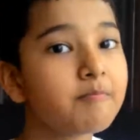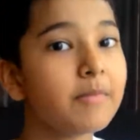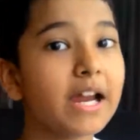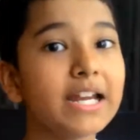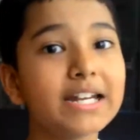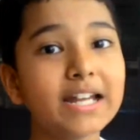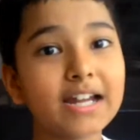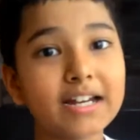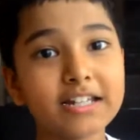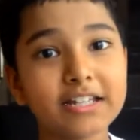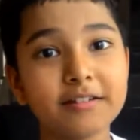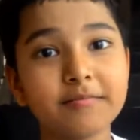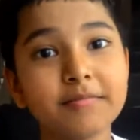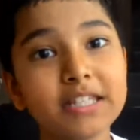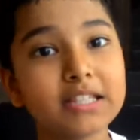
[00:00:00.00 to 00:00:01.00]
My dad
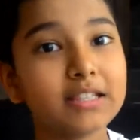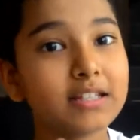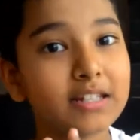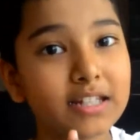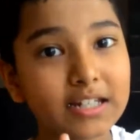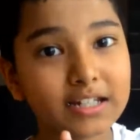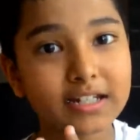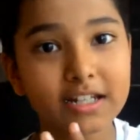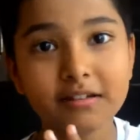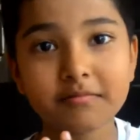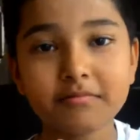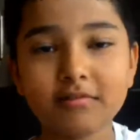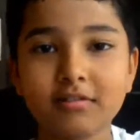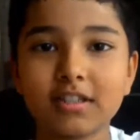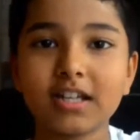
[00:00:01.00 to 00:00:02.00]
gave me 3
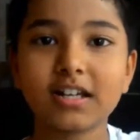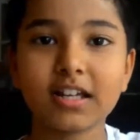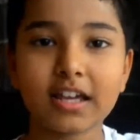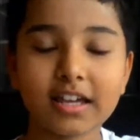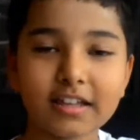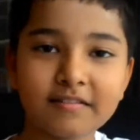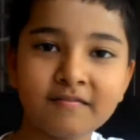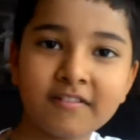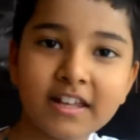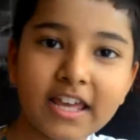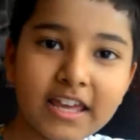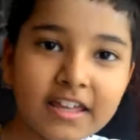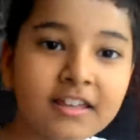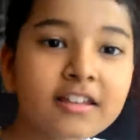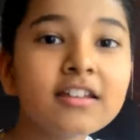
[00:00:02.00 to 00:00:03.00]
times so that I can
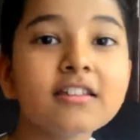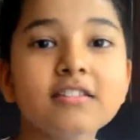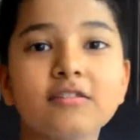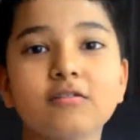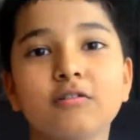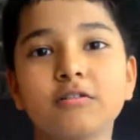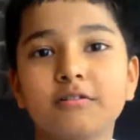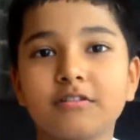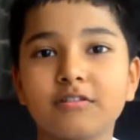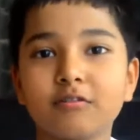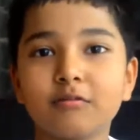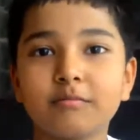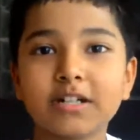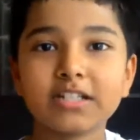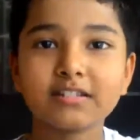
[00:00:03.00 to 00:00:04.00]
fly
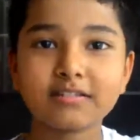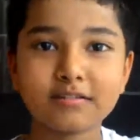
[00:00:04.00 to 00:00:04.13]
so much.